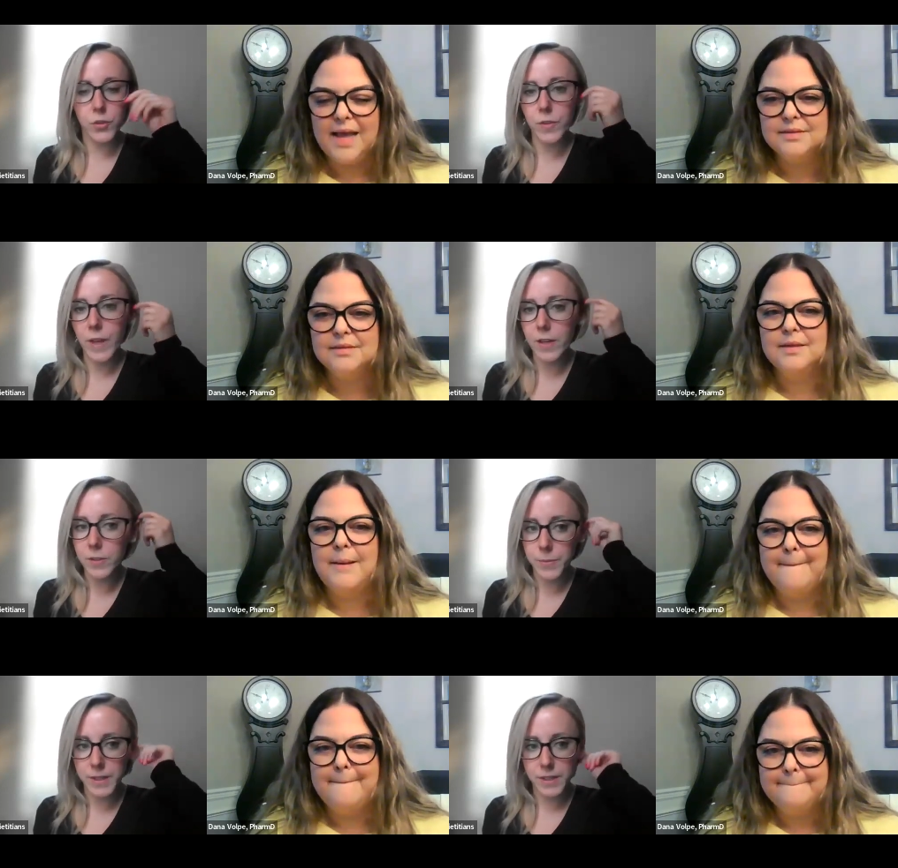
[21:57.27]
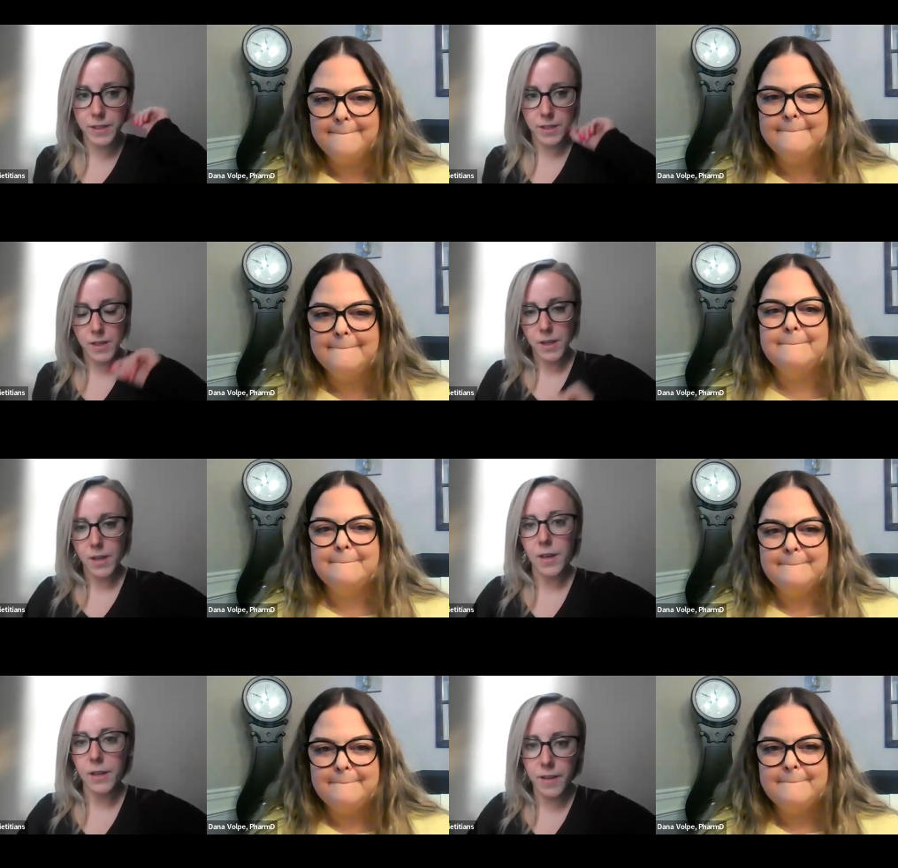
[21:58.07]
Speaker 1: Yeah. So that could be
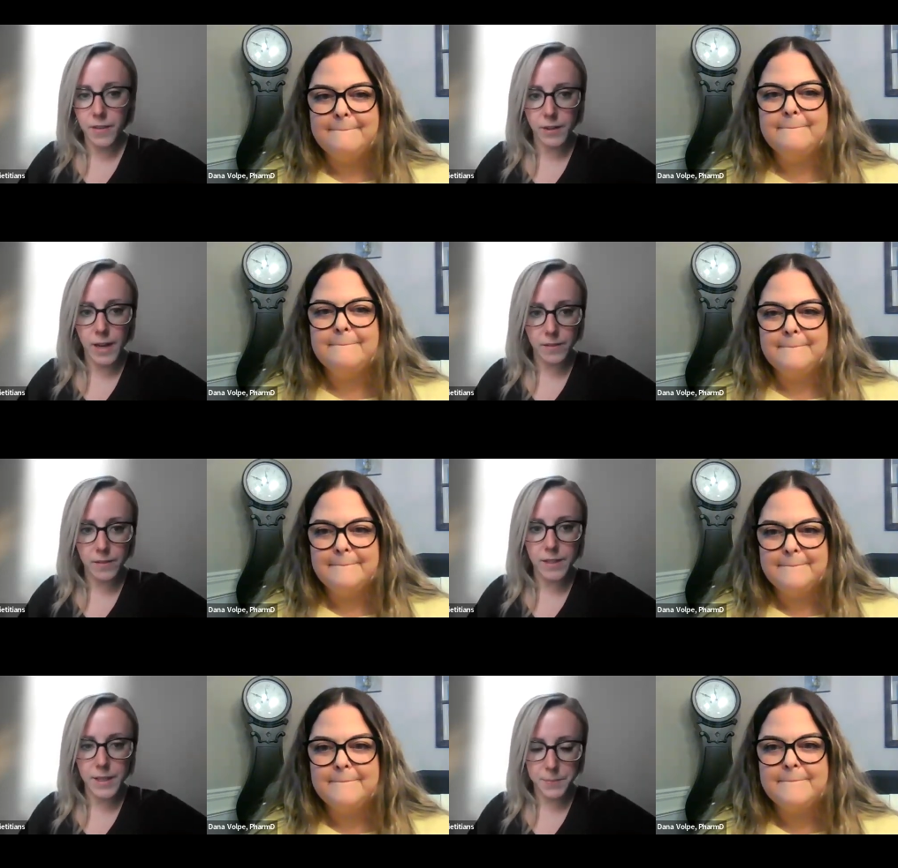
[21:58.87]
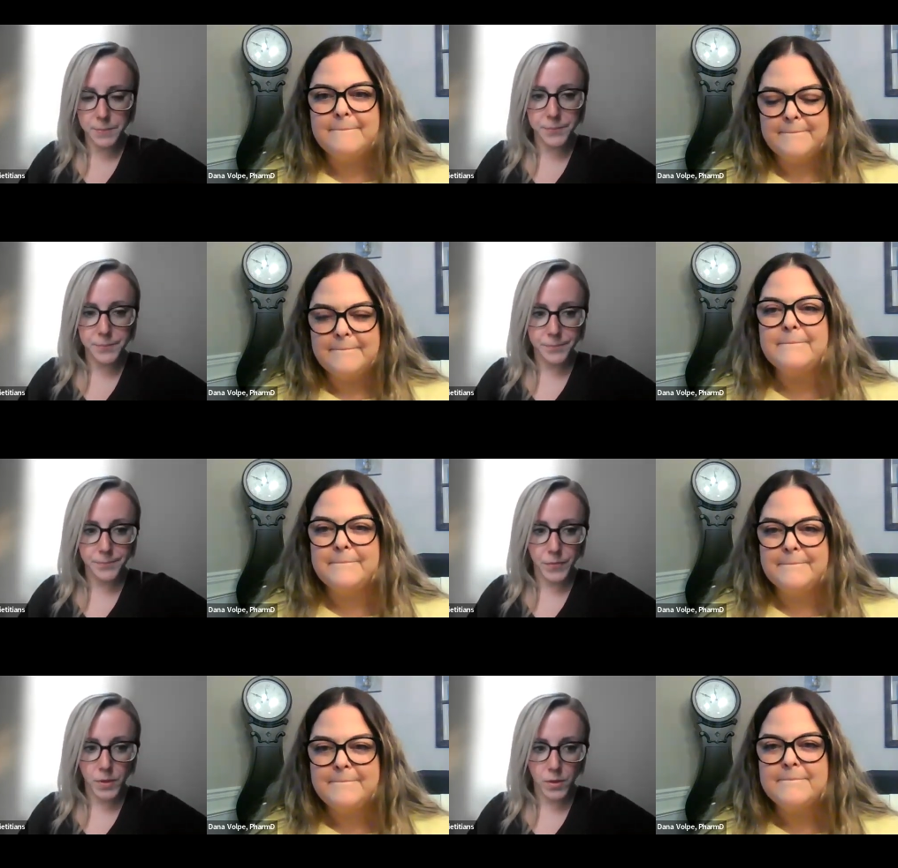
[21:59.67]
another outlet. Mm-hmm.